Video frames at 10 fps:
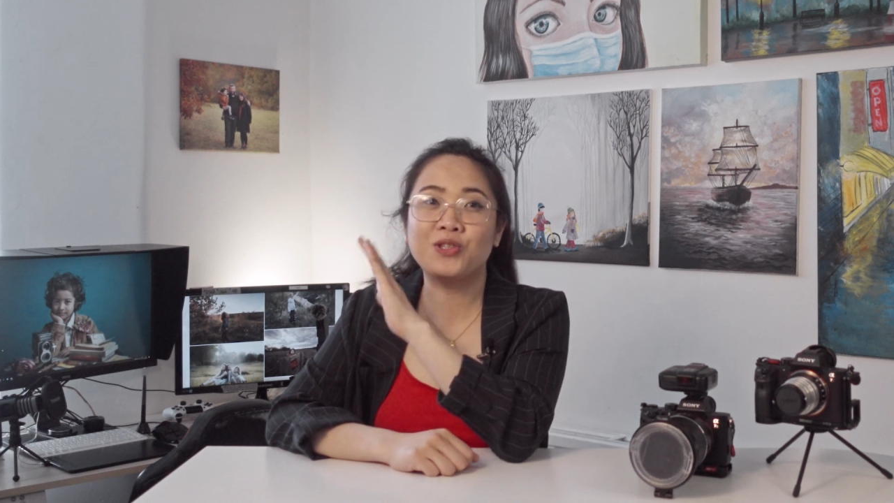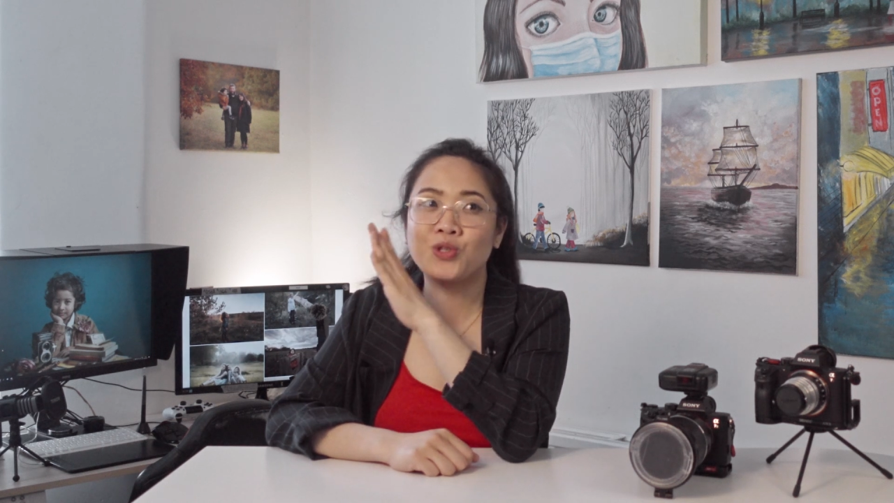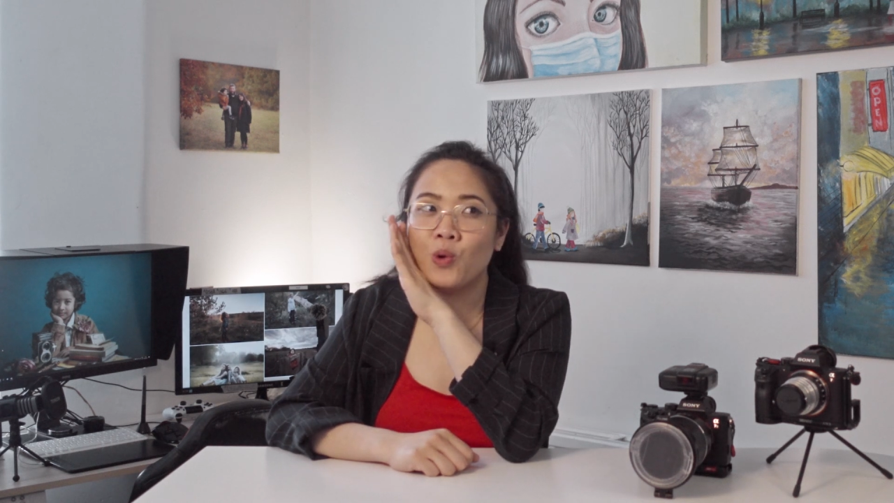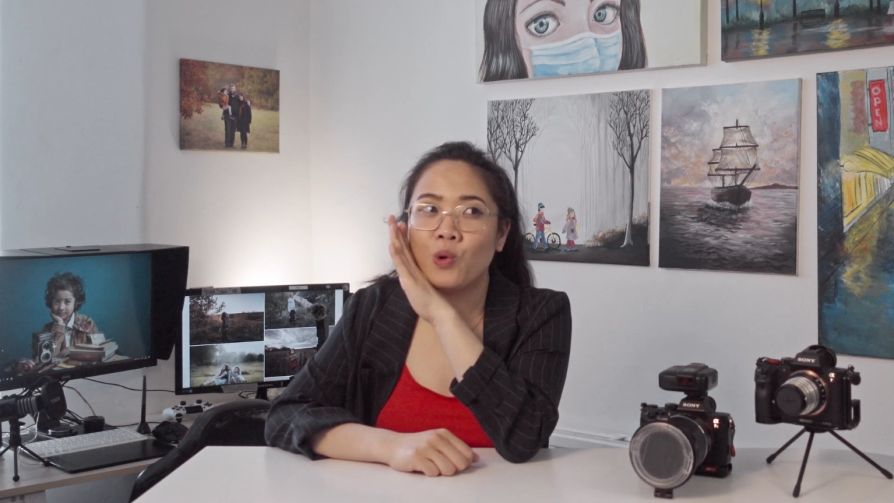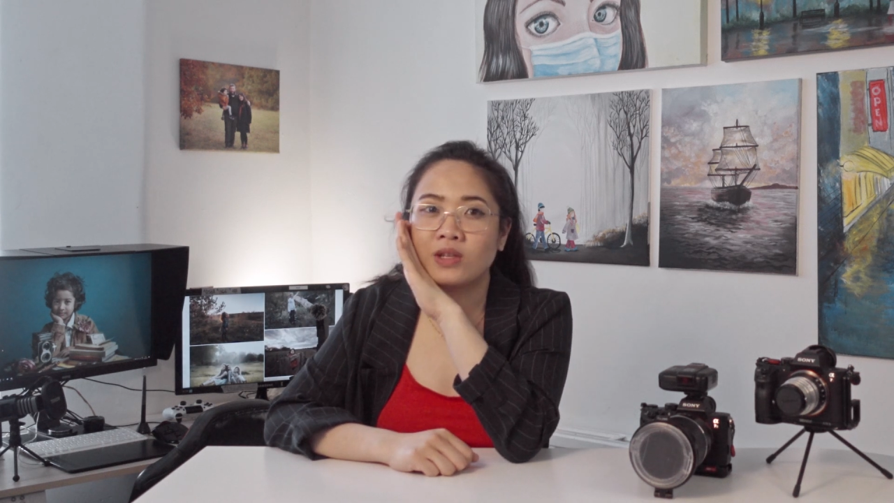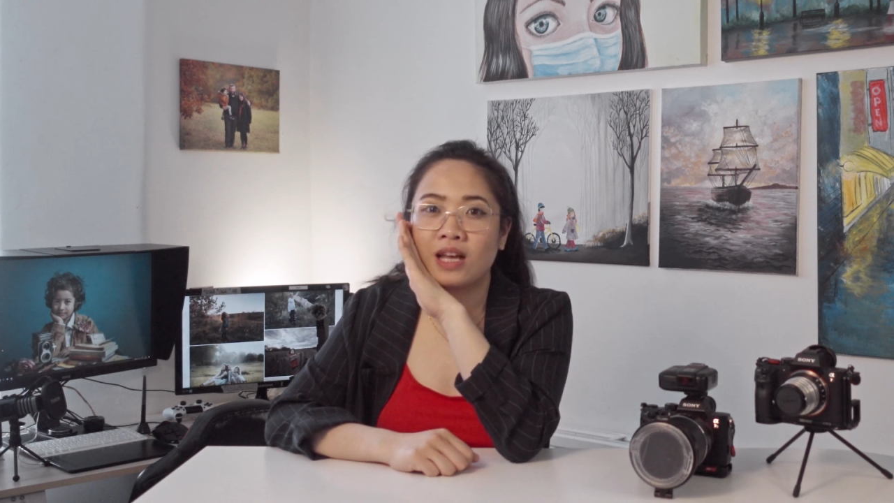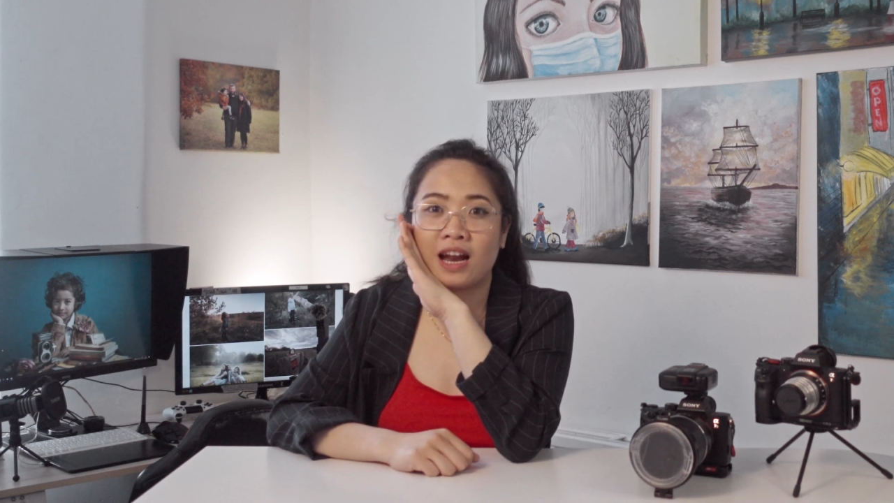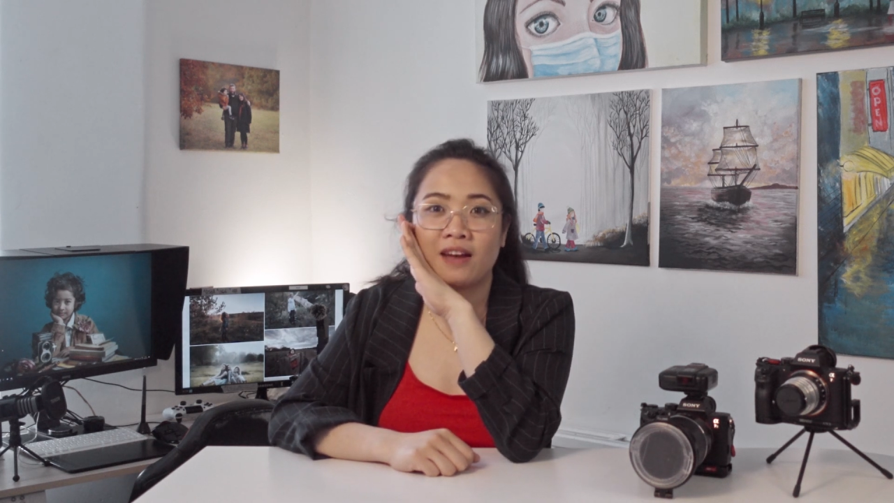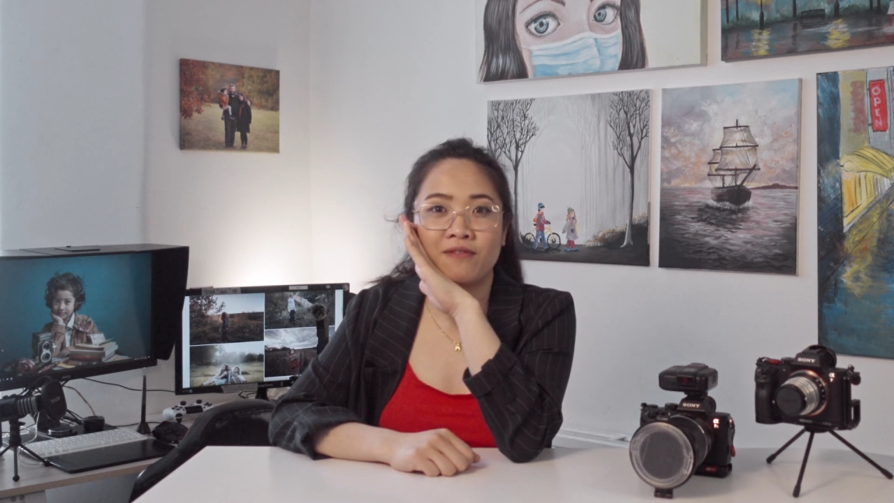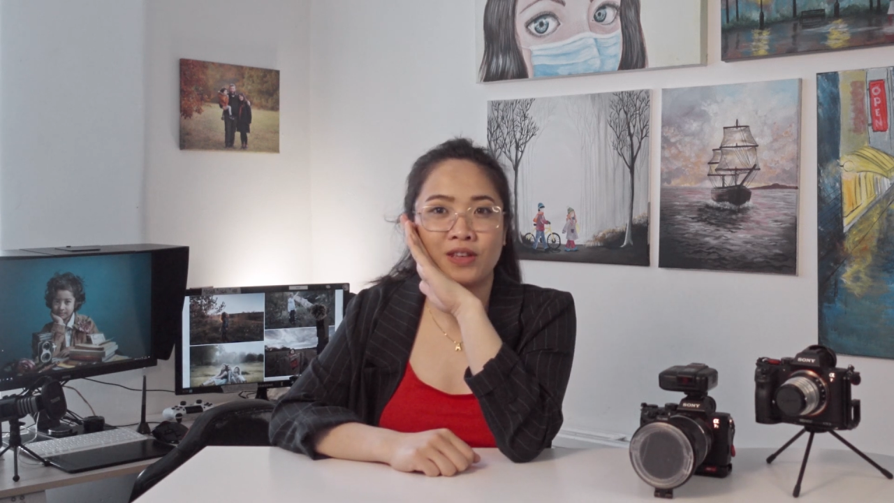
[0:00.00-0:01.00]
tool
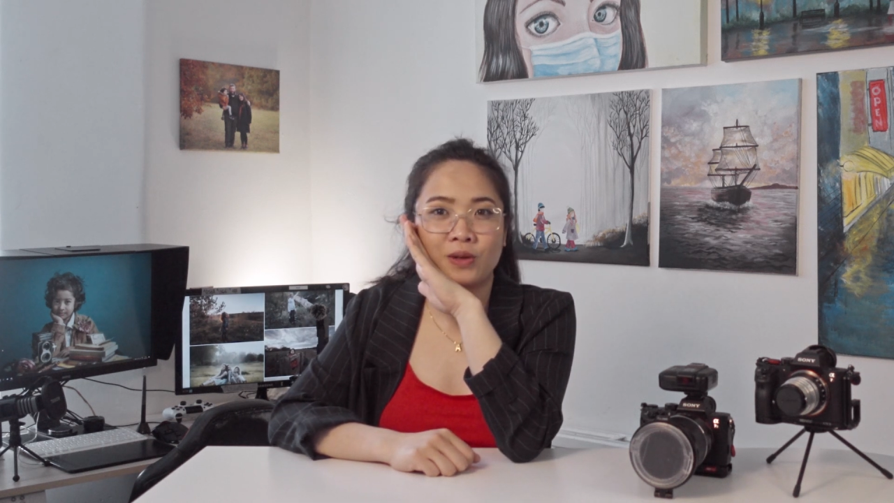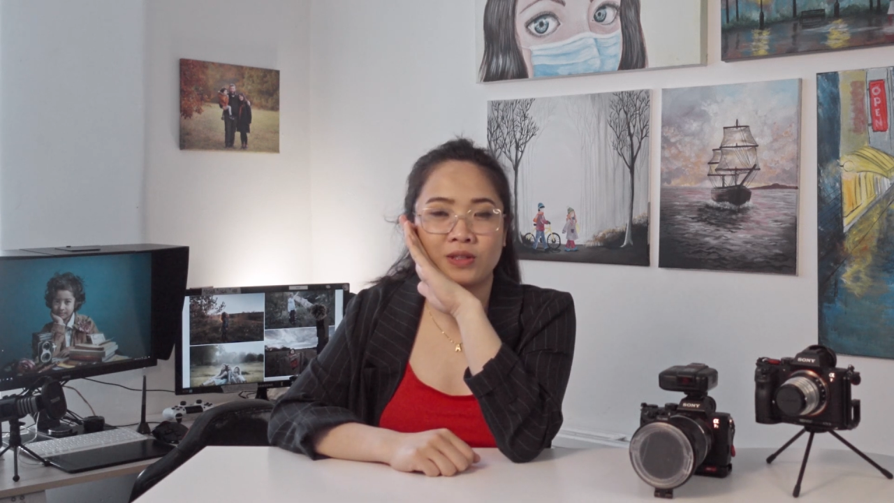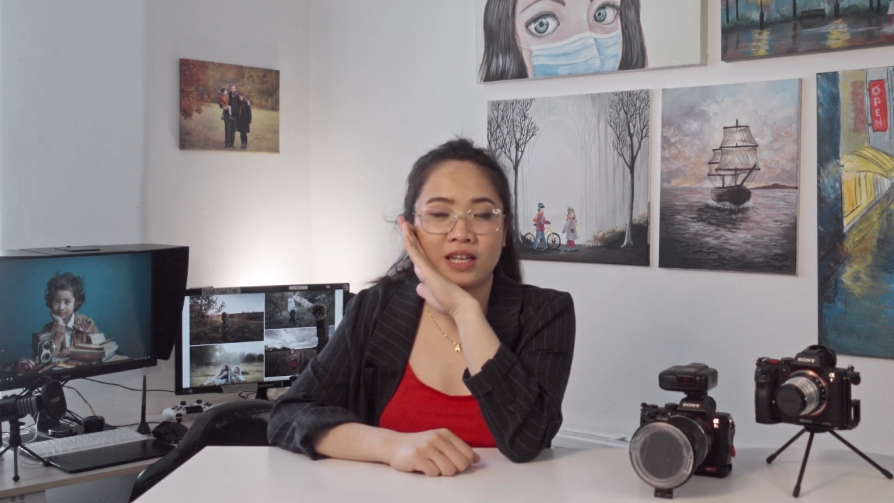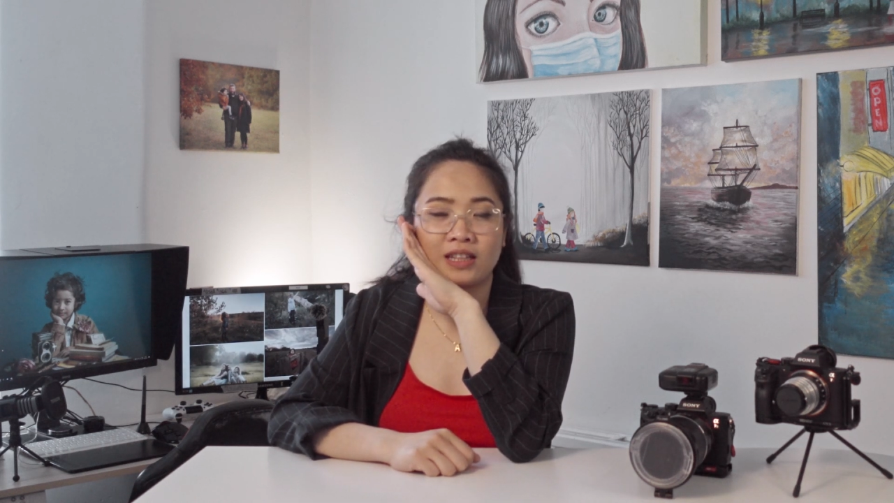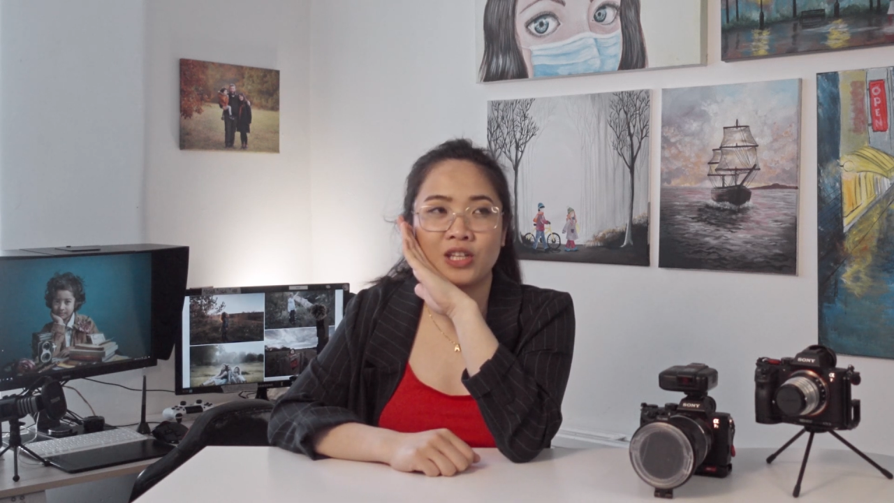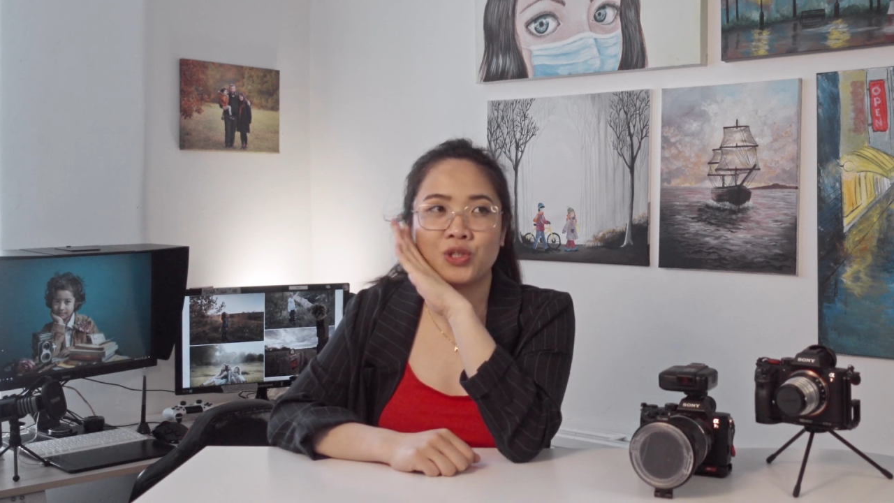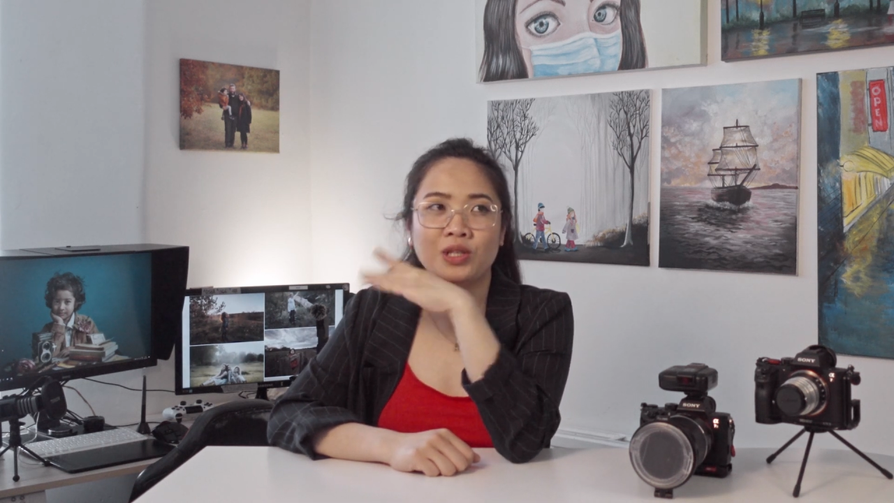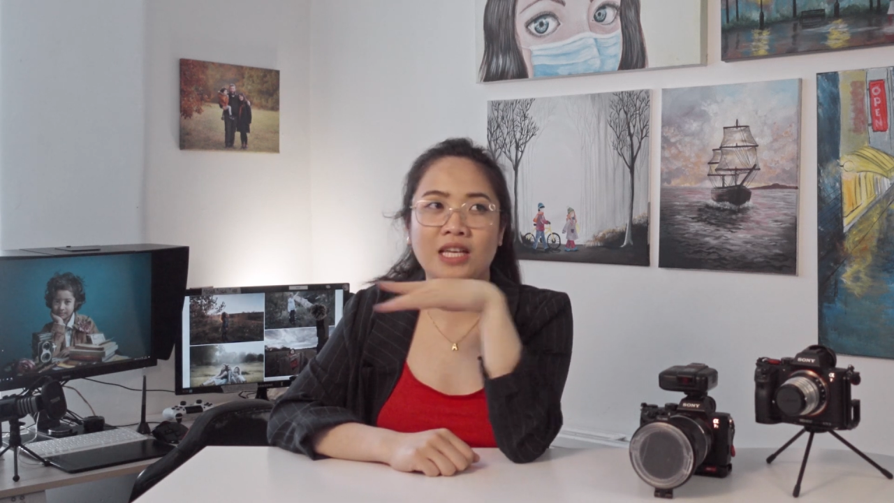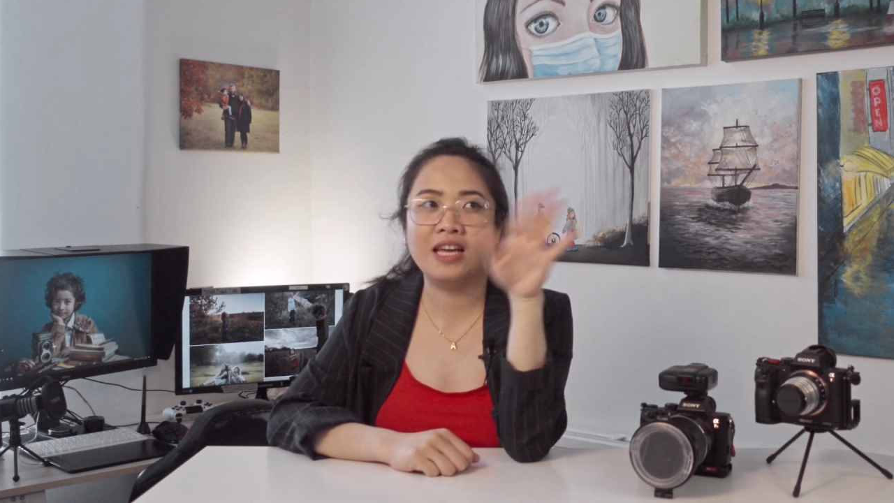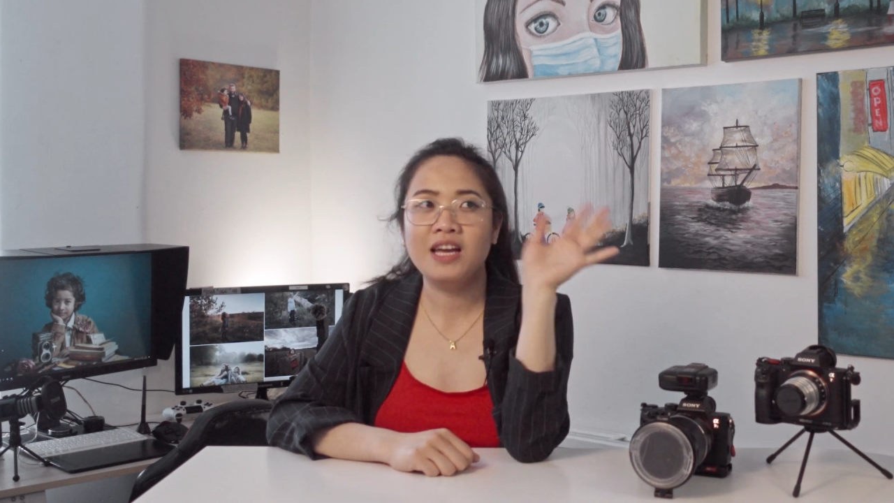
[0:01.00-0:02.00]
that I've used that
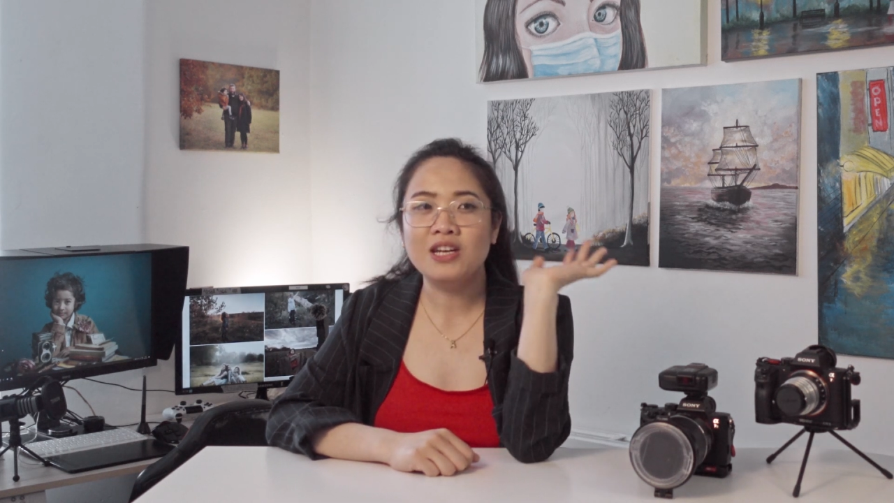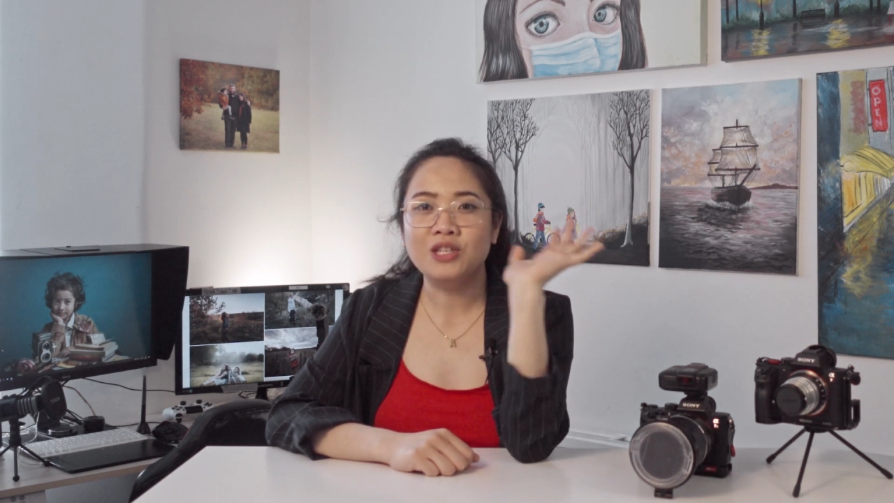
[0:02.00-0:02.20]
literally